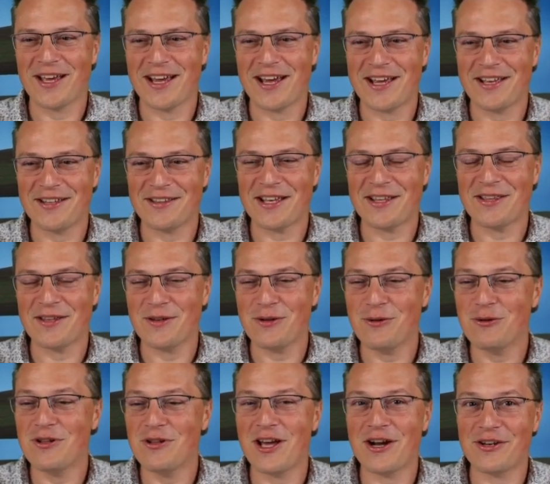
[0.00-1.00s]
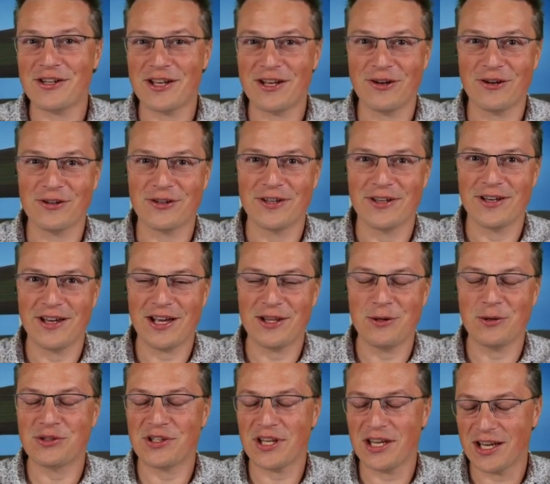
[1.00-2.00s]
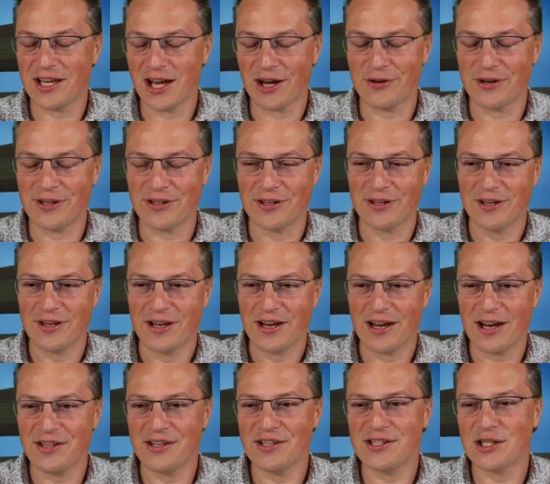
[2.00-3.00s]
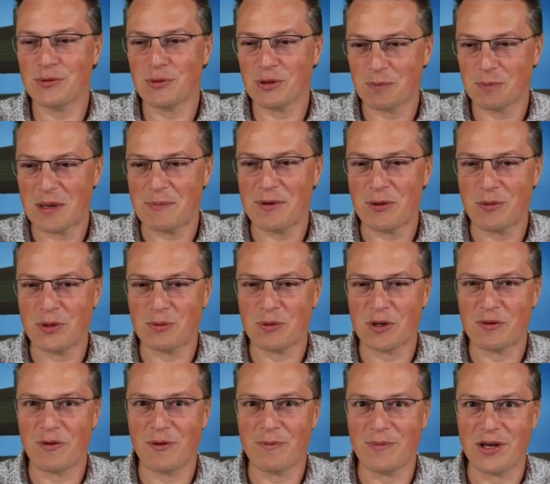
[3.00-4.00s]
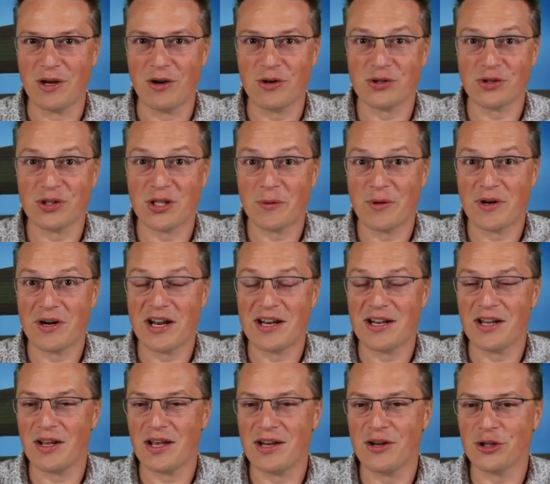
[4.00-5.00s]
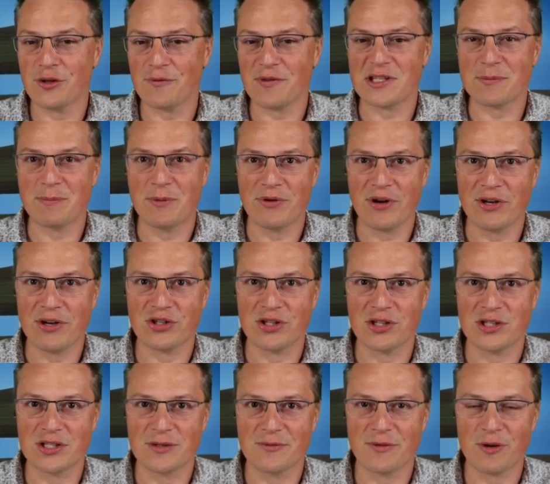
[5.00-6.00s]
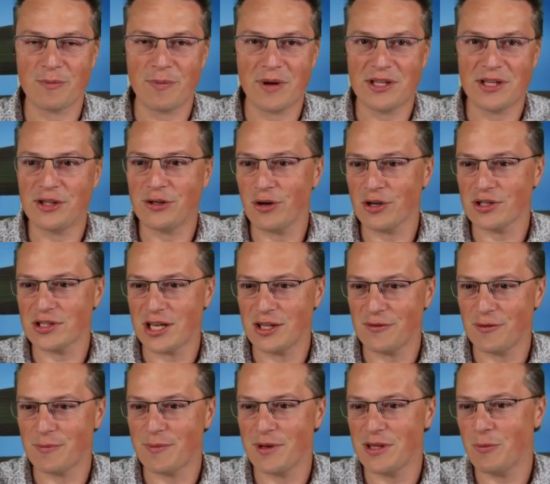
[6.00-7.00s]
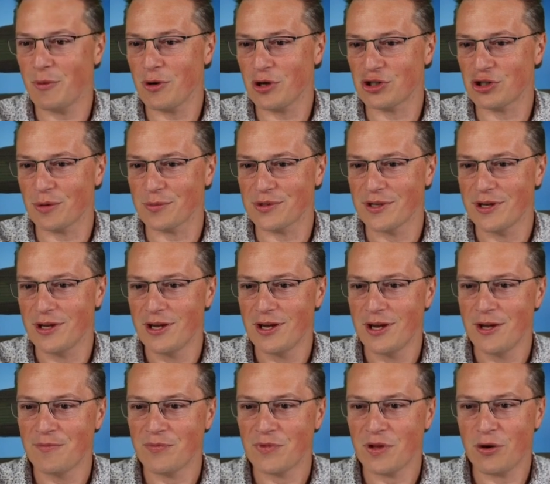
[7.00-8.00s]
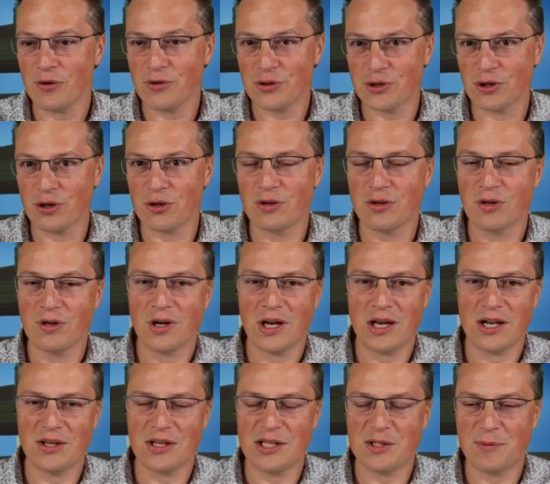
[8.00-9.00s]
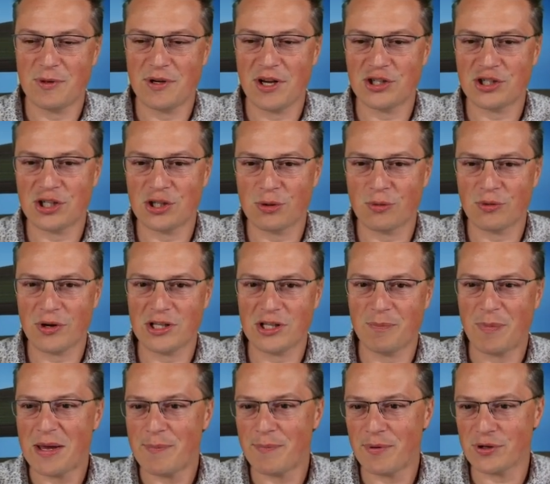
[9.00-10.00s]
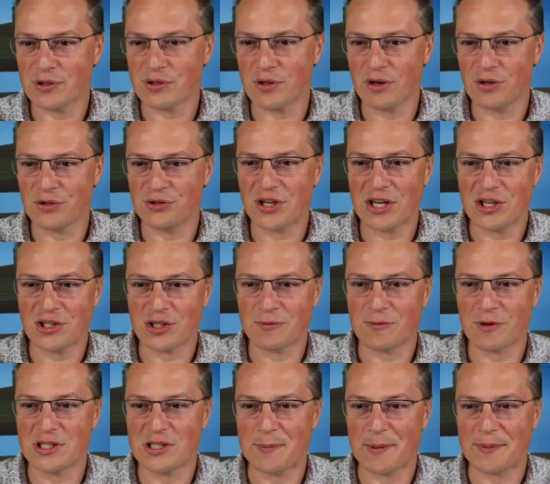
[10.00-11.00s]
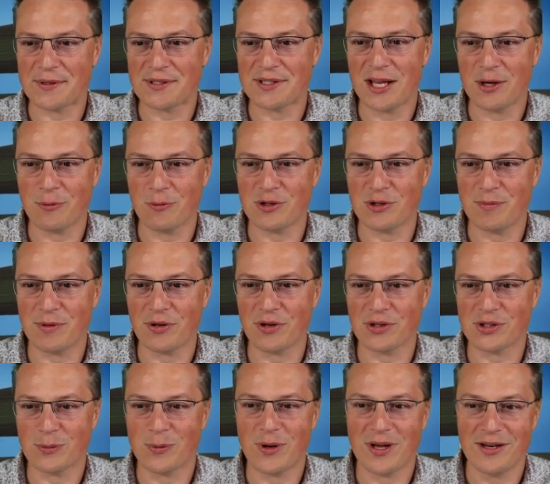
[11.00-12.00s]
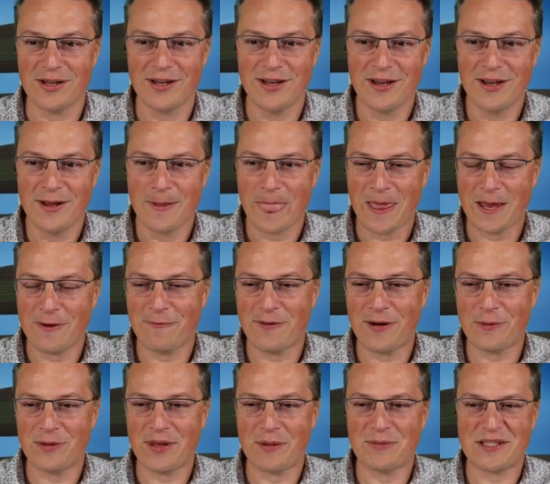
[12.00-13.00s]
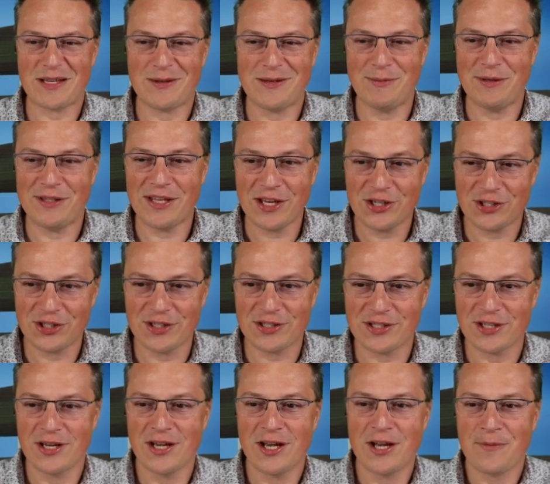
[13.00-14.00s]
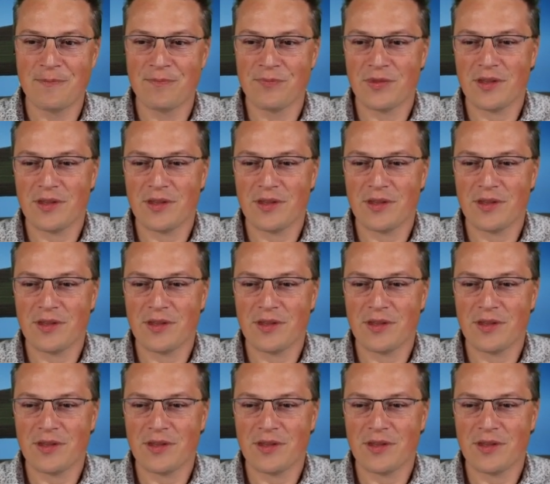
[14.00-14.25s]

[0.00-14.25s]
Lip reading: then you learn a lot and you stay current. And this is what MP units were for me. Also, there were a lot of inspirations for many talks and for many workshops. Also, an inspiration to write papers on changes for C++ language because, well, I found out some limitations